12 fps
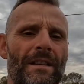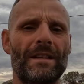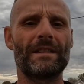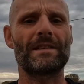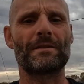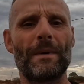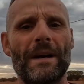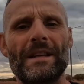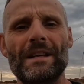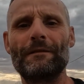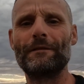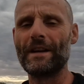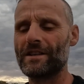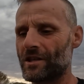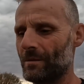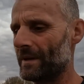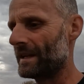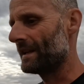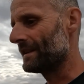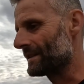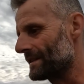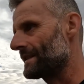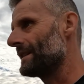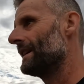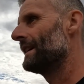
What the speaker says: this is where the adventure begins.